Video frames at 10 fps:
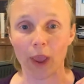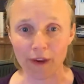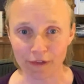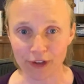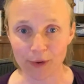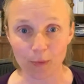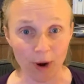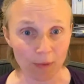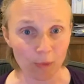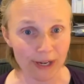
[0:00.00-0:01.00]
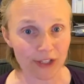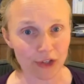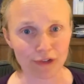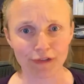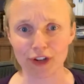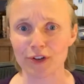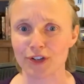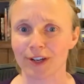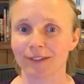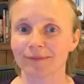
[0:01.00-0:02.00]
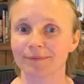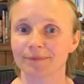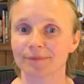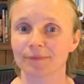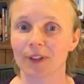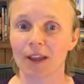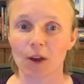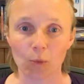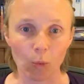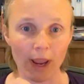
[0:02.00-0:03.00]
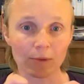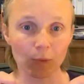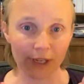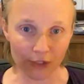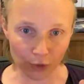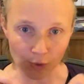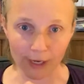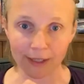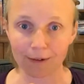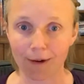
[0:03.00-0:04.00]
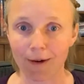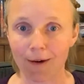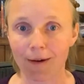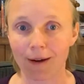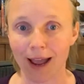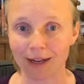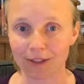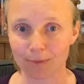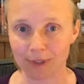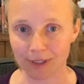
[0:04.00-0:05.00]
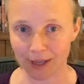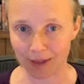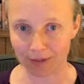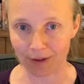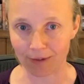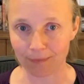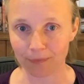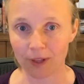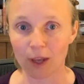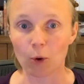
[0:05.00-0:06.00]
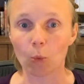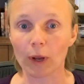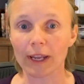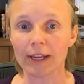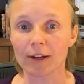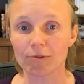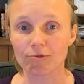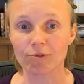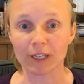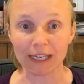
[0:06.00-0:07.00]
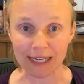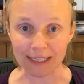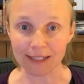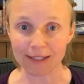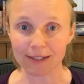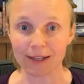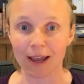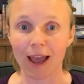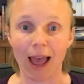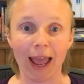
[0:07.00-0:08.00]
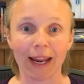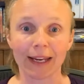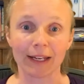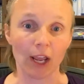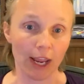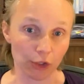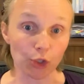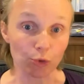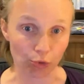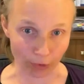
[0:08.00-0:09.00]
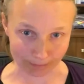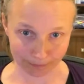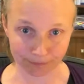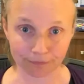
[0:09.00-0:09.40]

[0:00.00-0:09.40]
When we do fusion, when we join our atoms together, we release a neutron.